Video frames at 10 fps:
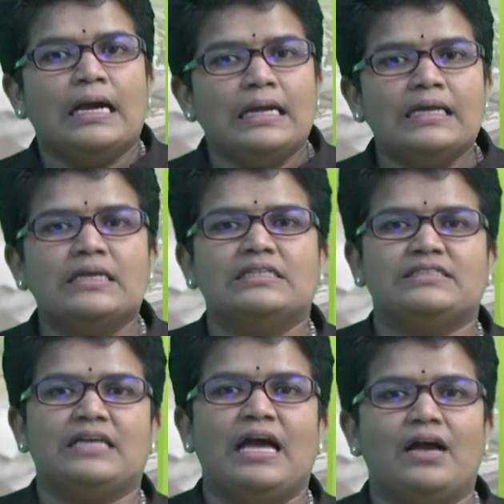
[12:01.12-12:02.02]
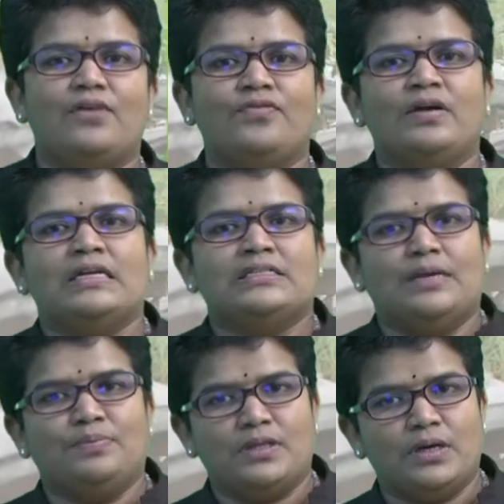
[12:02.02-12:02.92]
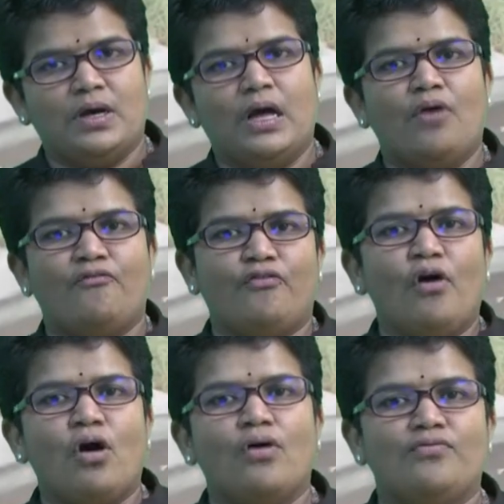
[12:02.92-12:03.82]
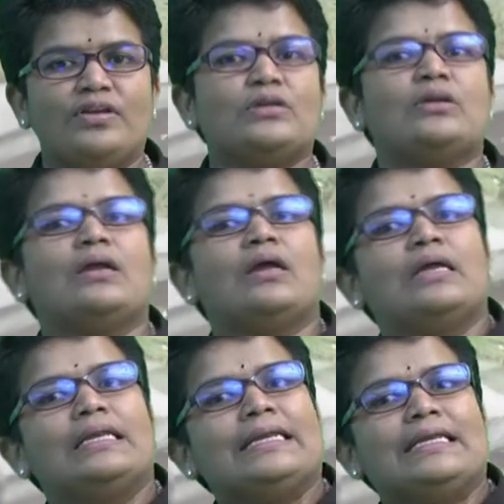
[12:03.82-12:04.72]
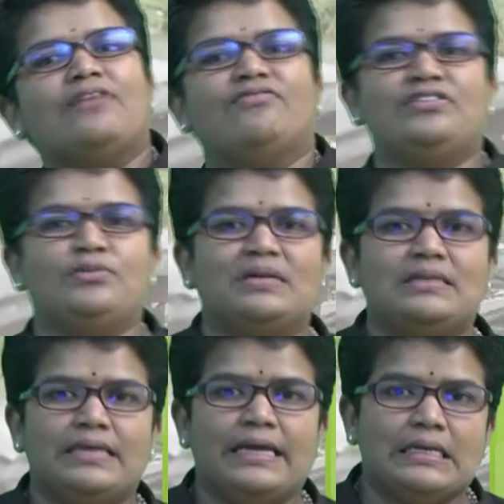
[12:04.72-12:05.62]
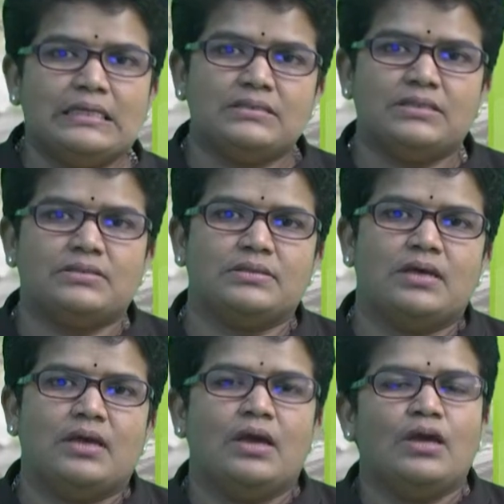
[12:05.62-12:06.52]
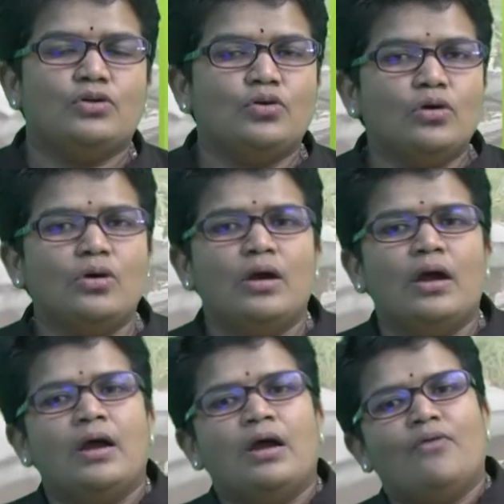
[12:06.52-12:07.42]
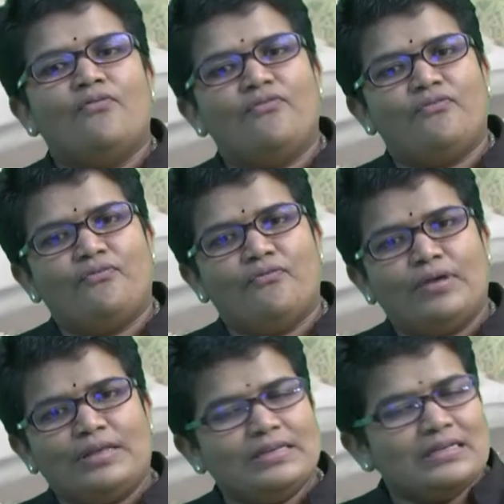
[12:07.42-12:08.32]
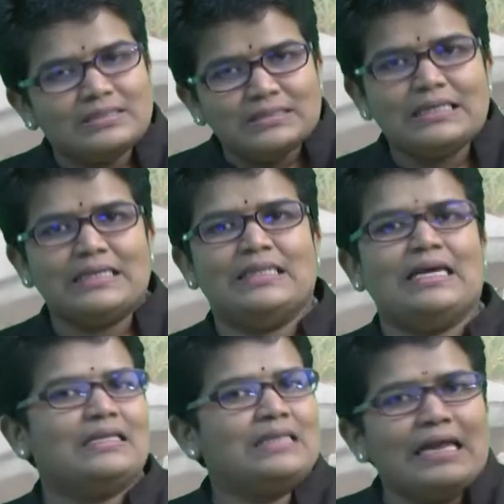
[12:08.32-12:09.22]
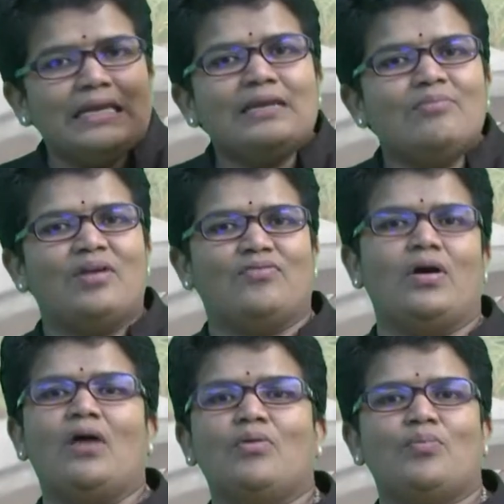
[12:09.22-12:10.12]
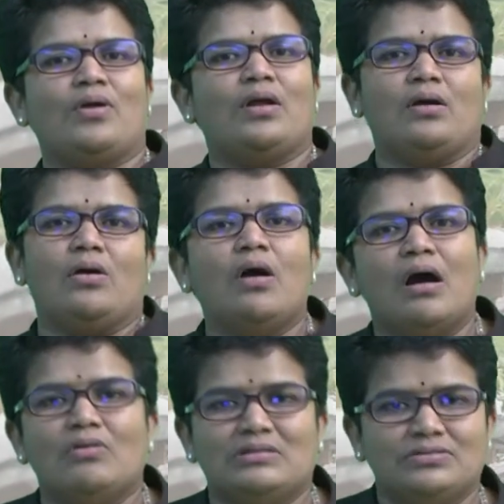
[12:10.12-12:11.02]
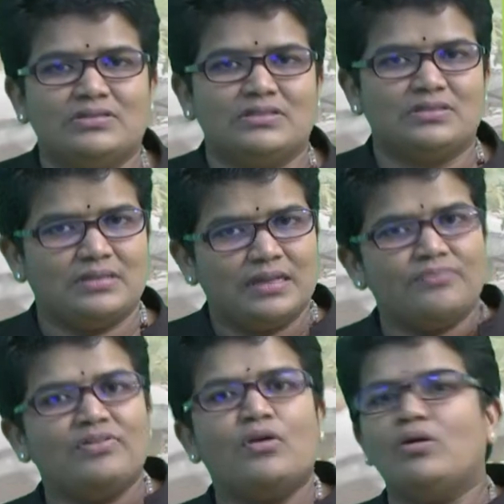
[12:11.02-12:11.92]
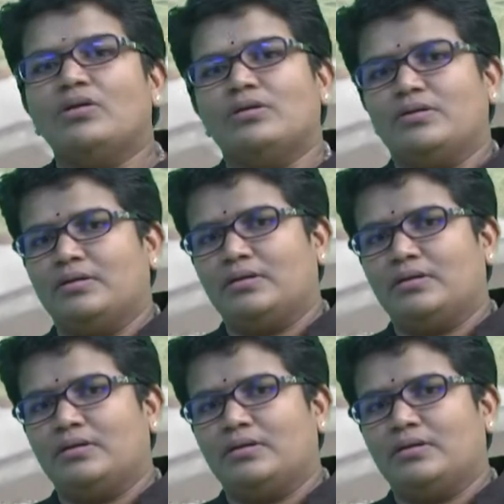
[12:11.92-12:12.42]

earlier itself, chapter 4, we did a feasibility analysis to just see there is any demand for our product or our services that we're going to